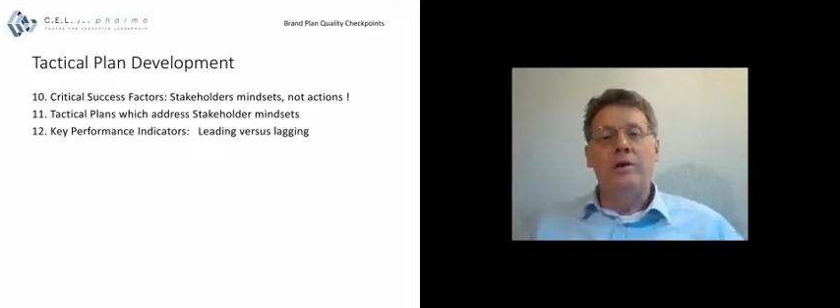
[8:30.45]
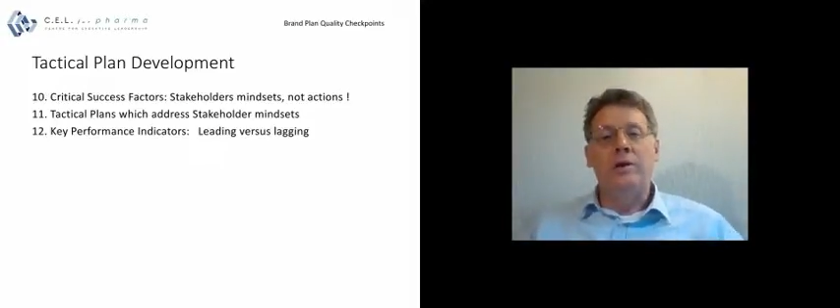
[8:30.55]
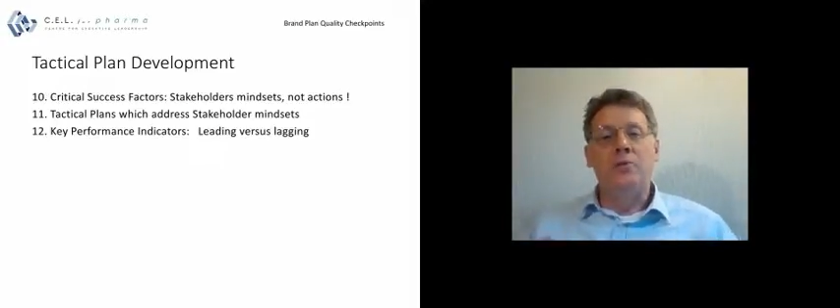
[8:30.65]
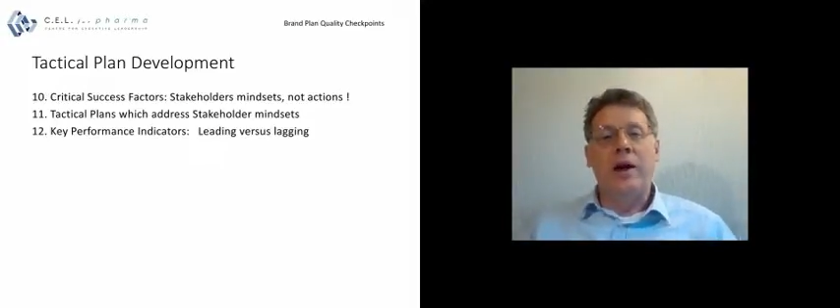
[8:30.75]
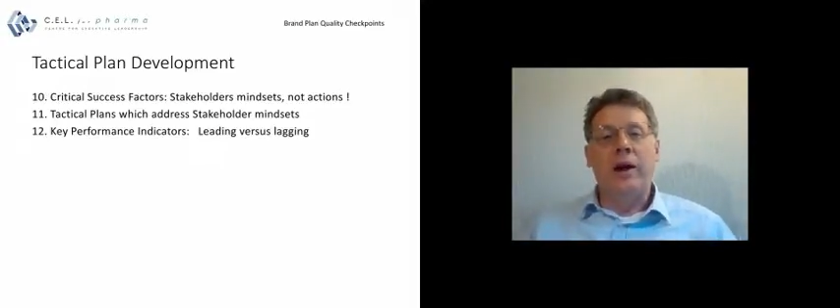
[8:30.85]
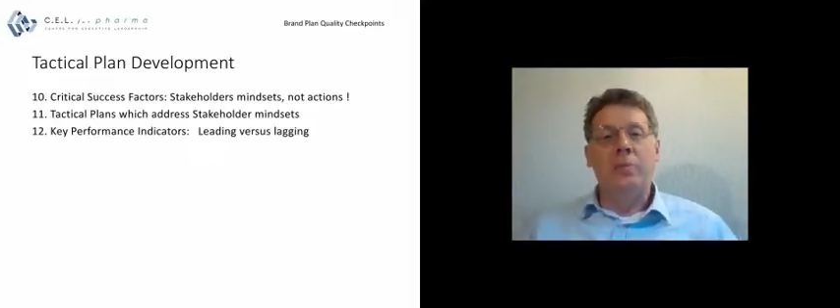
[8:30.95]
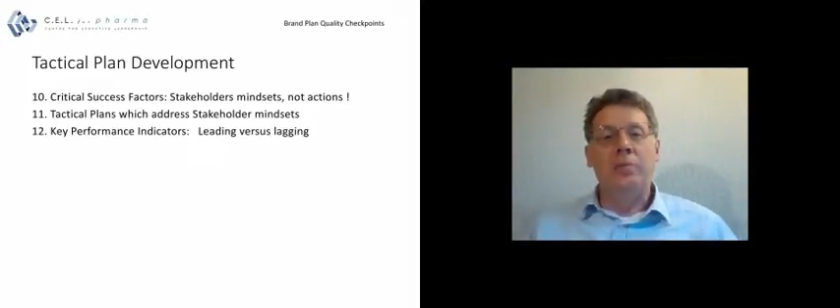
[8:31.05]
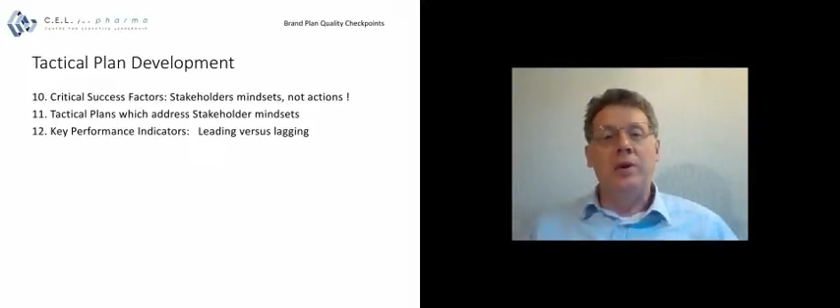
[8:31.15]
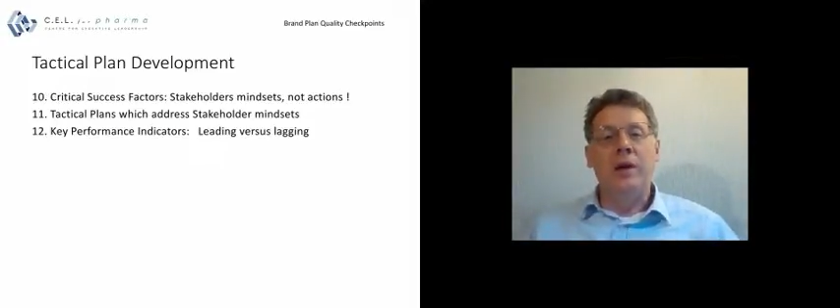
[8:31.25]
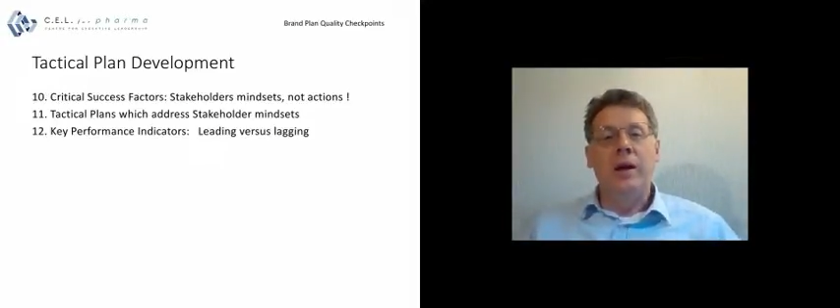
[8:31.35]
develop
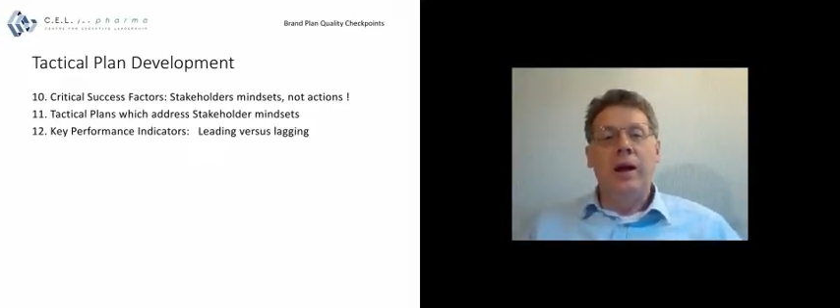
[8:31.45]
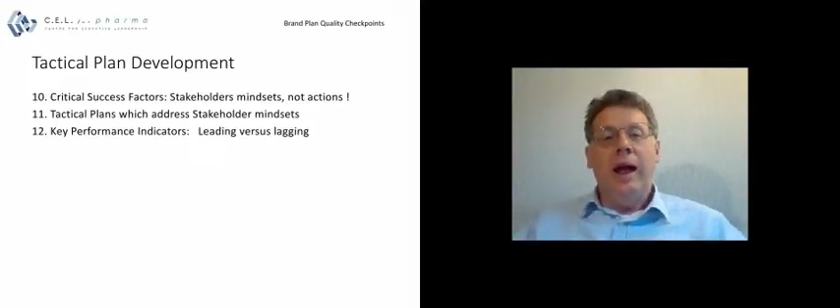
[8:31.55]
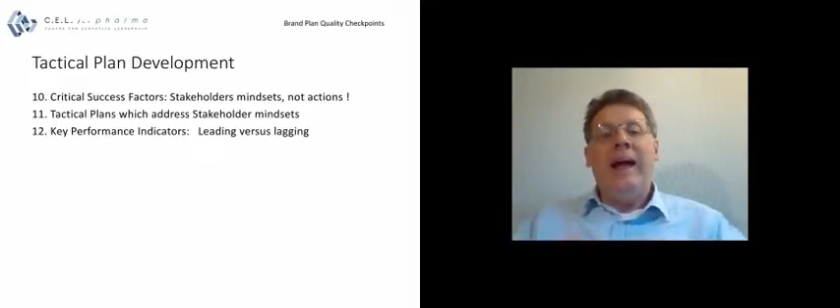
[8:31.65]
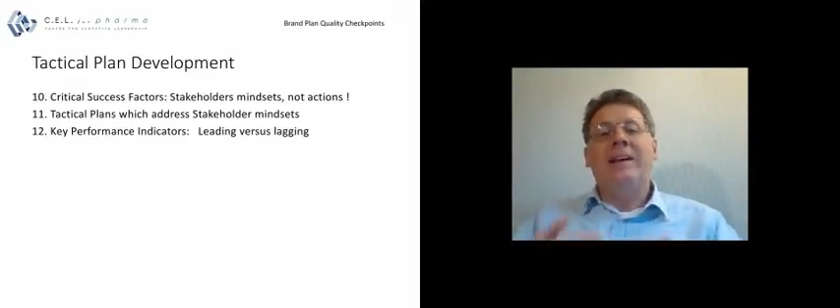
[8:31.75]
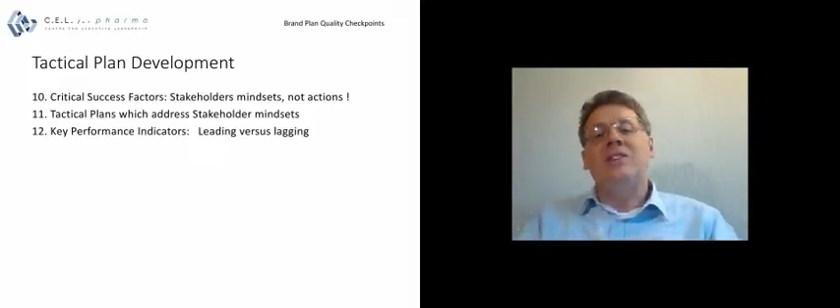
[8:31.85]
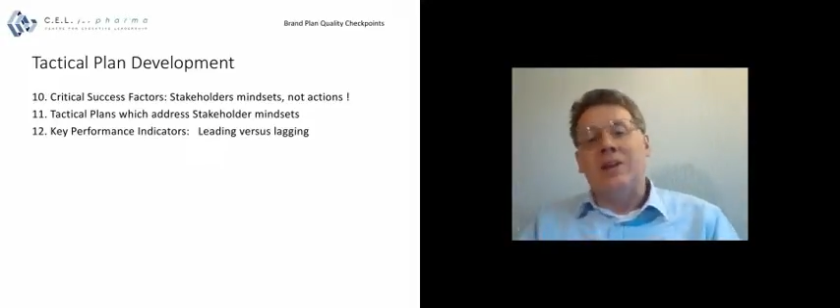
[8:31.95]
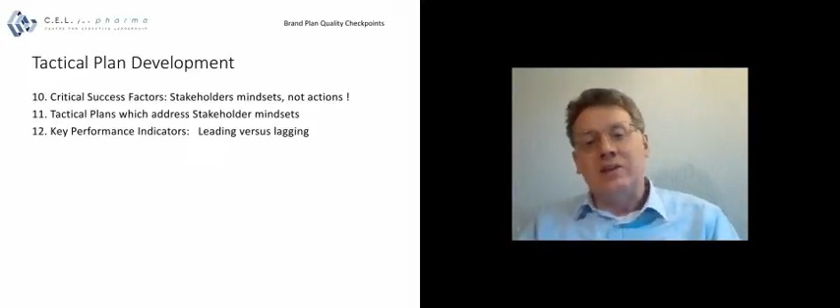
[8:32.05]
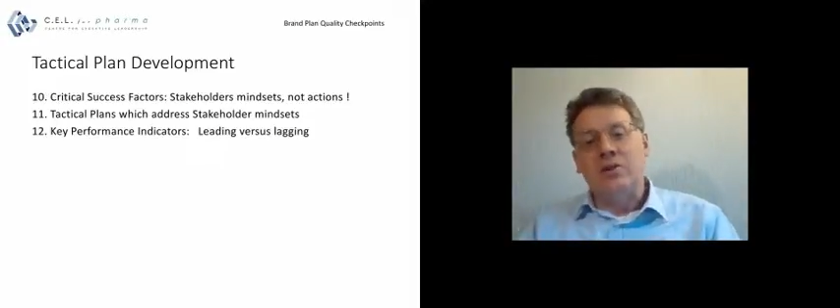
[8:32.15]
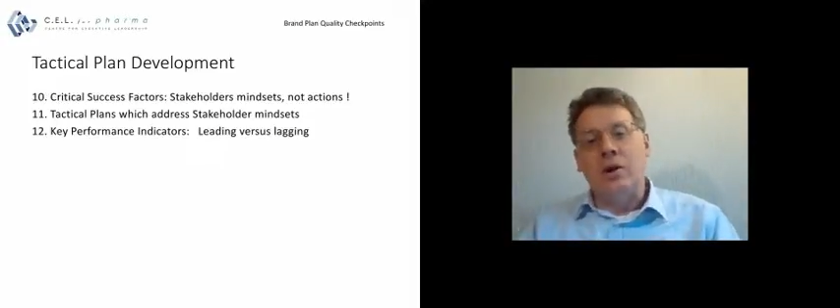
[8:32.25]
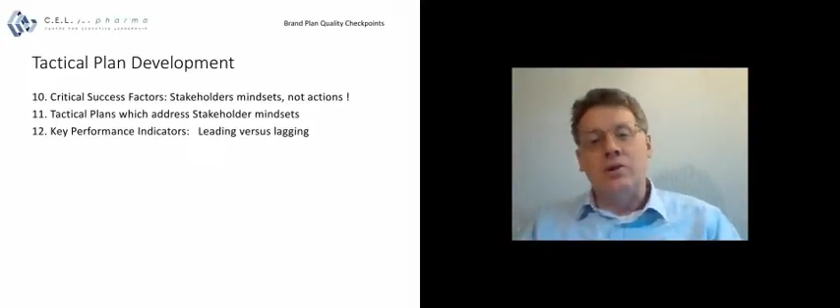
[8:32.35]
the
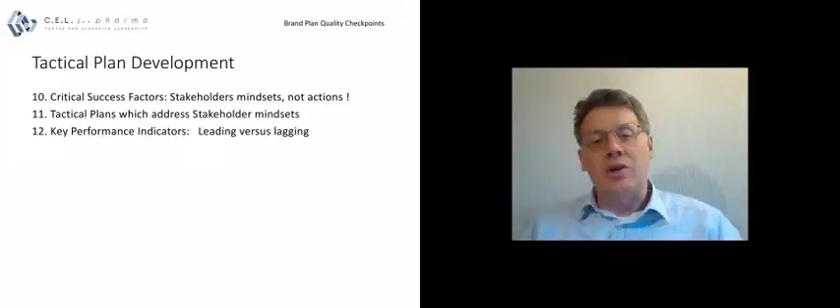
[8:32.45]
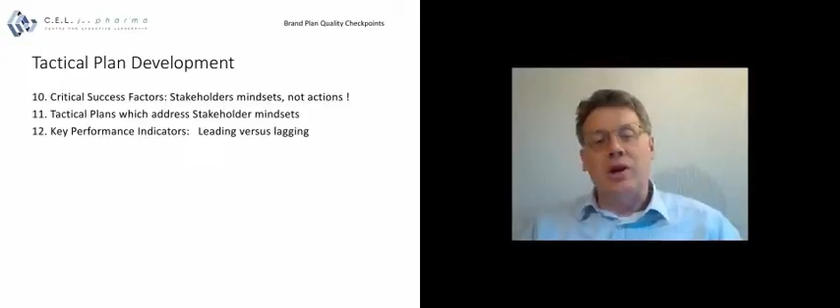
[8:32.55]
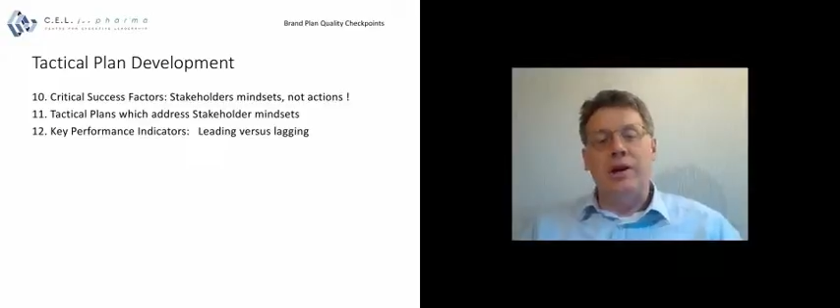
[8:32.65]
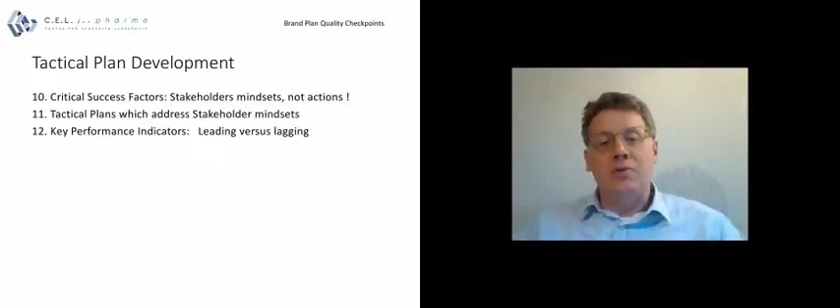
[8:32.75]
access dossier,